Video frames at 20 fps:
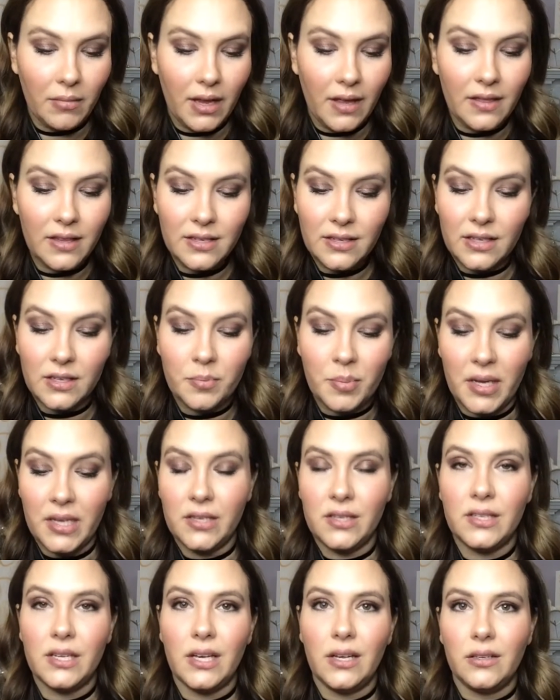And this has been
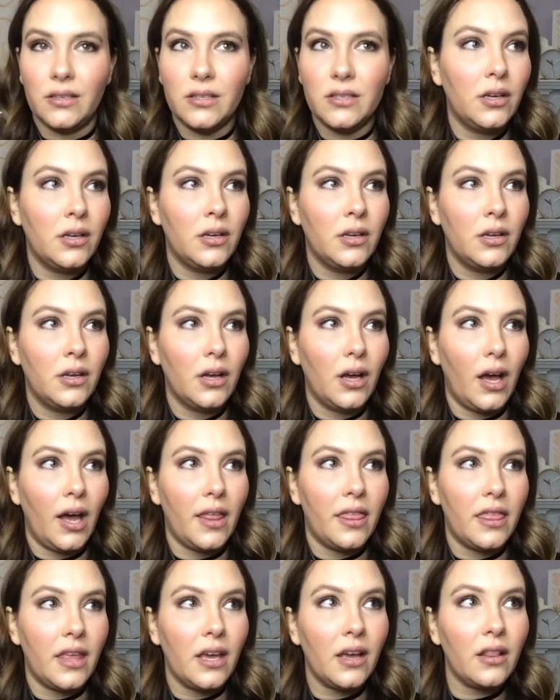since, I
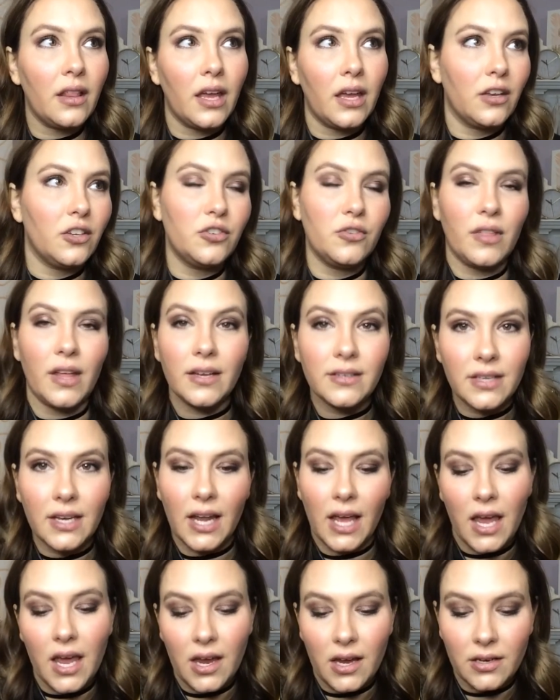think, like
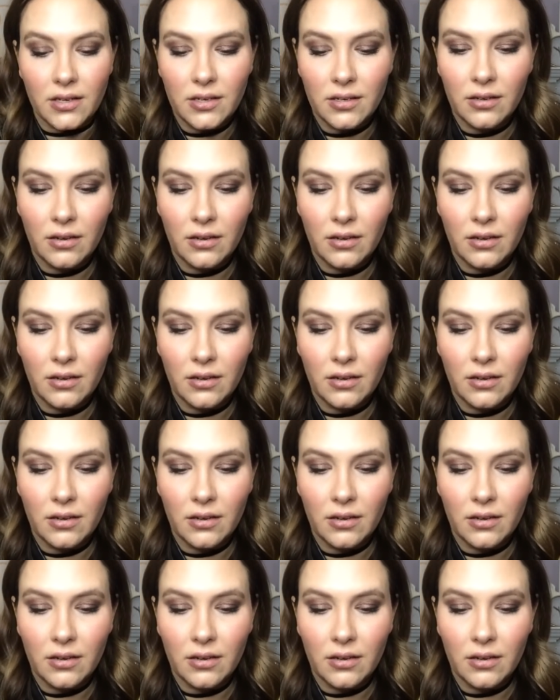2008.